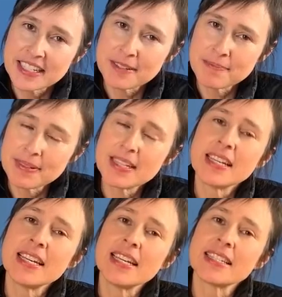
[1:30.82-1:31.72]
tip
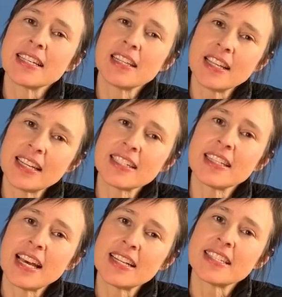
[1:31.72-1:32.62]
is collect a
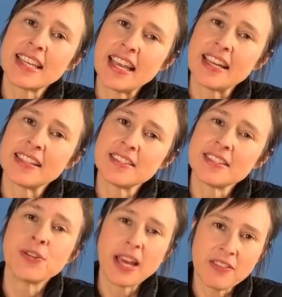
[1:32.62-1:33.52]
lot of
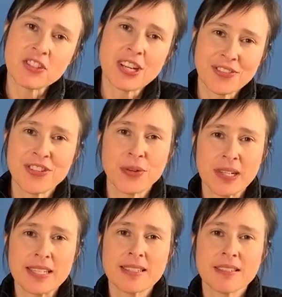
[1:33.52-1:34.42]
scans to average out the
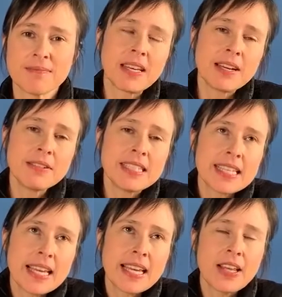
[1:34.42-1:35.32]
noise. I would
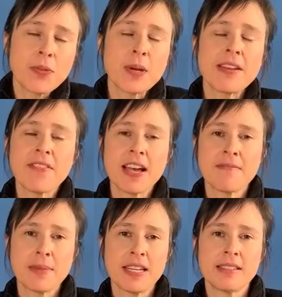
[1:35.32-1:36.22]
say three to
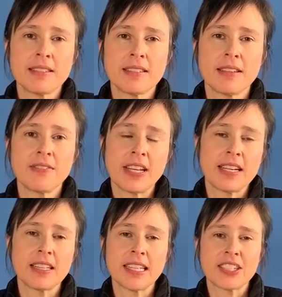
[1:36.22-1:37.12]
five minutes of
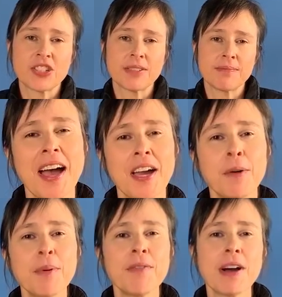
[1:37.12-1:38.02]
data collection. I
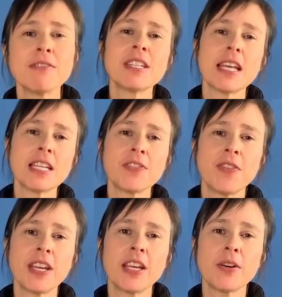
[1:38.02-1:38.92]
hope you found today's
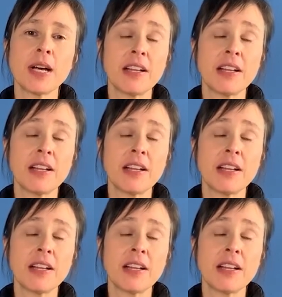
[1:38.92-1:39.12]
video